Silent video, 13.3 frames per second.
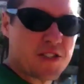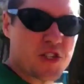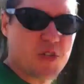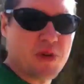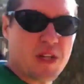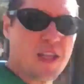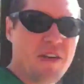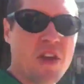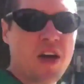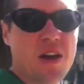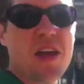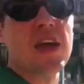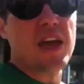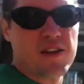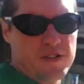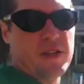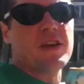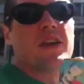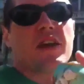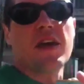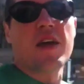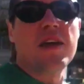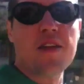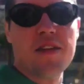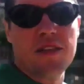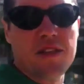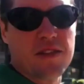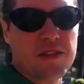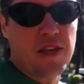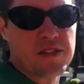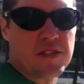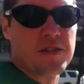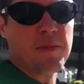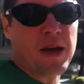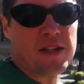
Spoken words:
shoot, 1100, here, this is the